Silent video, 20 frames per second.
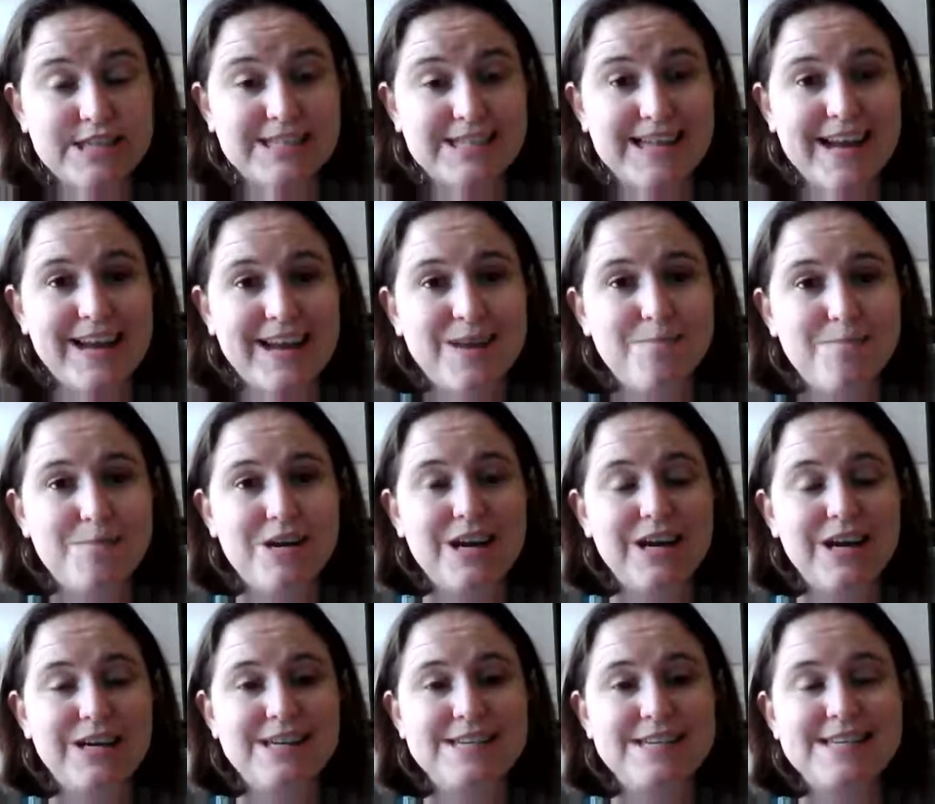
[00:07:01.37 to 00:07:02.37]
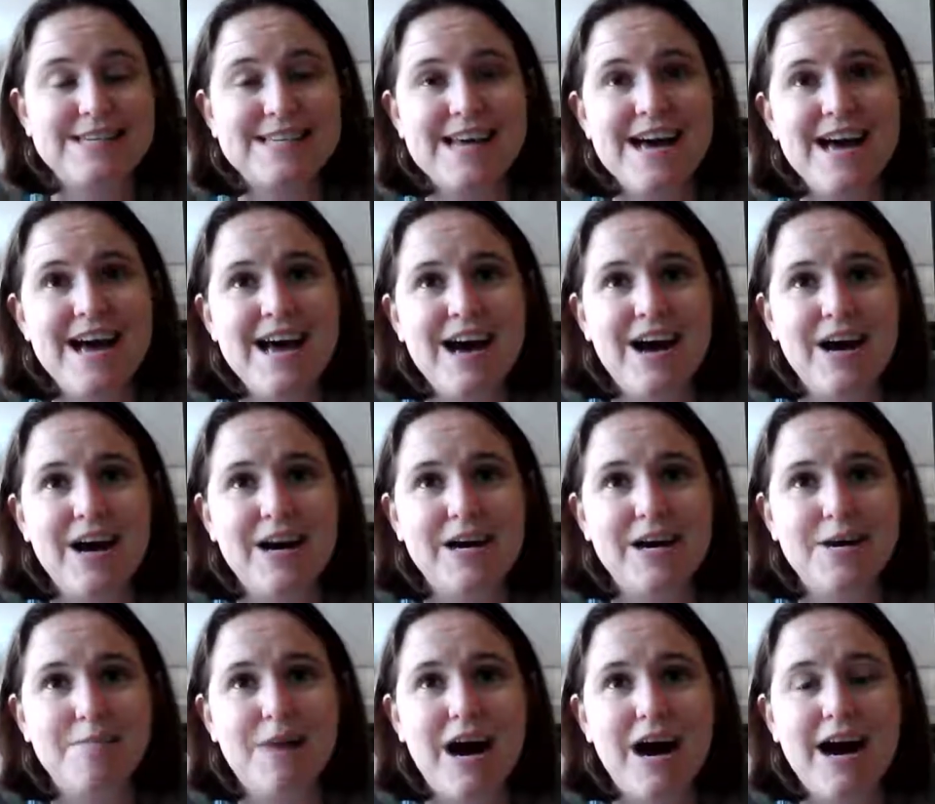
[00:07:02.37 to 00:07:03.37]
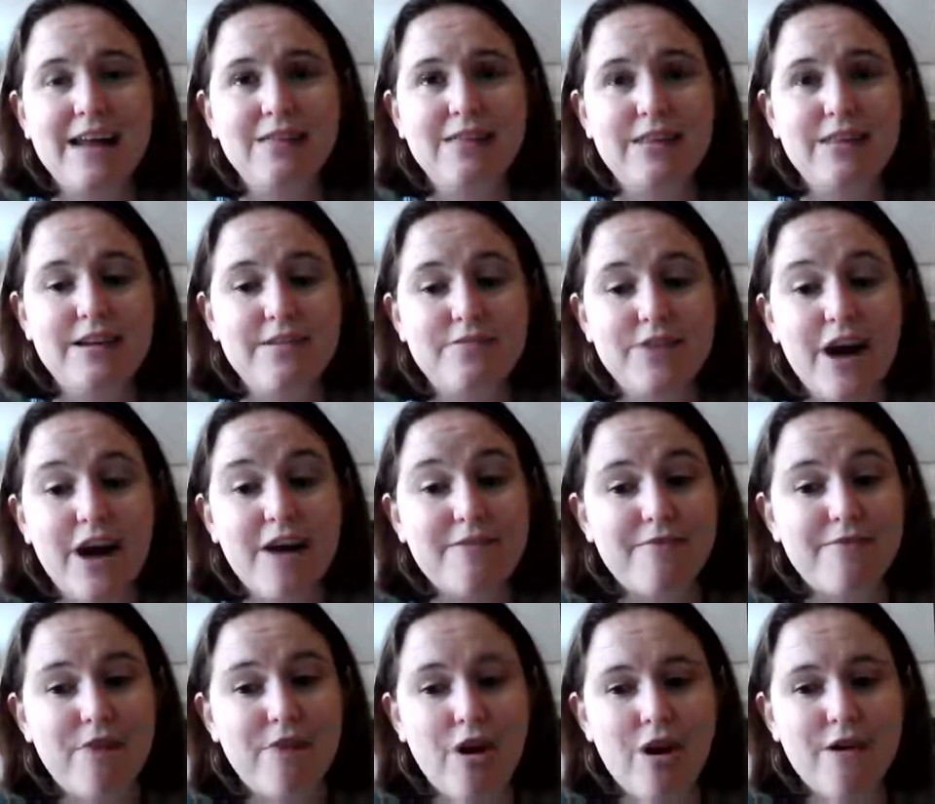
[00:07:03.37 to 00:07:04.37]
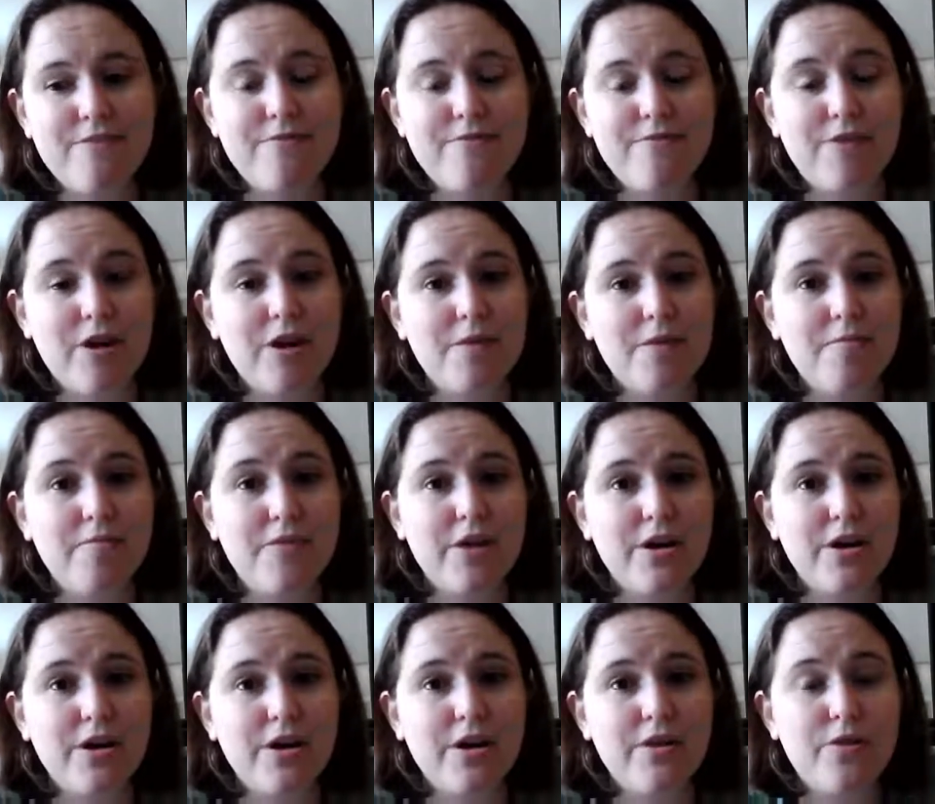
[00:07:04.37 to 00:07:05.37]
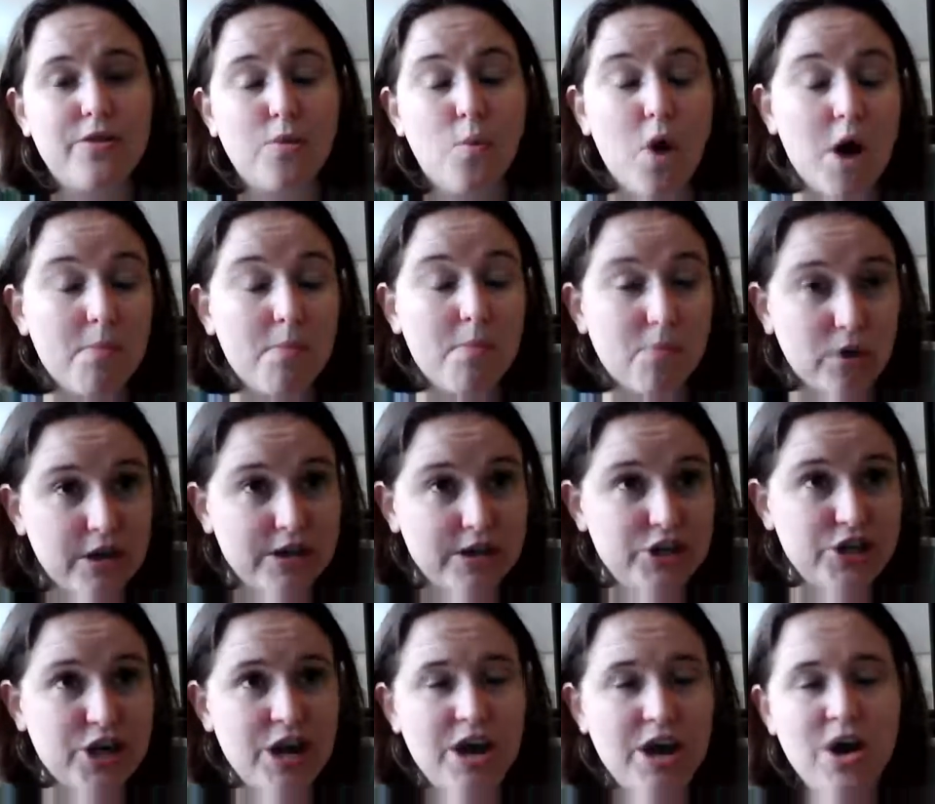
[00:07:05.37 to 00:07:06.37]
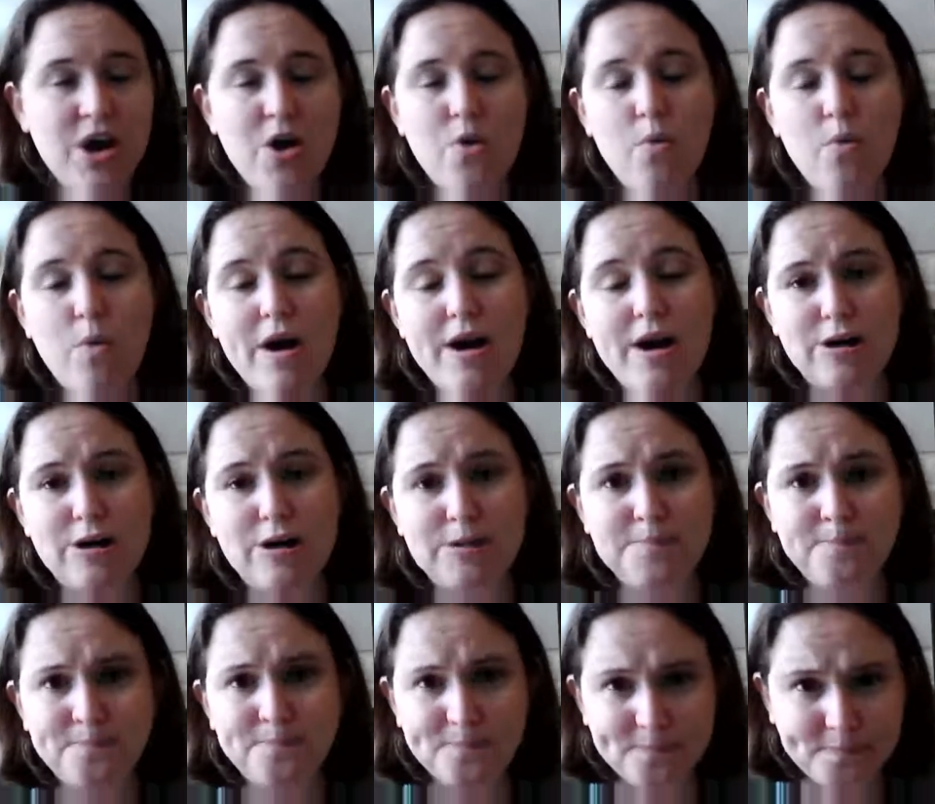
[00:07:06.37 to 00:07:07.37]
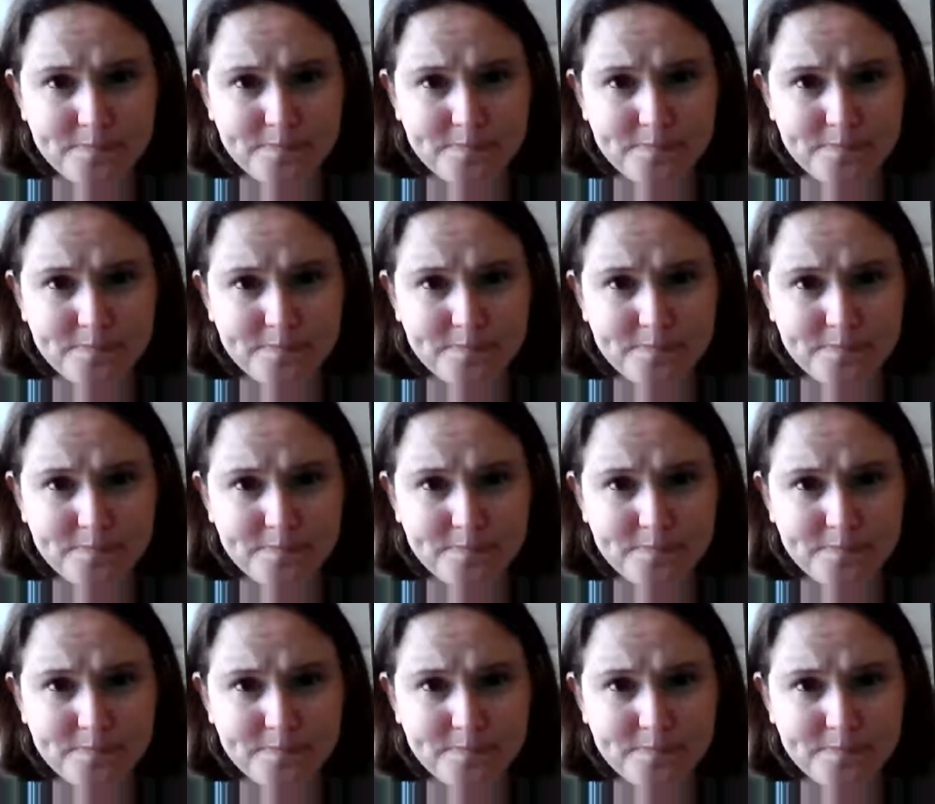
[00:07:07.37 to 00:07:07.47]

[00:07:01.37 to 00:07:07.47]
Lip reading: a second because I live not far from the Wabridge, where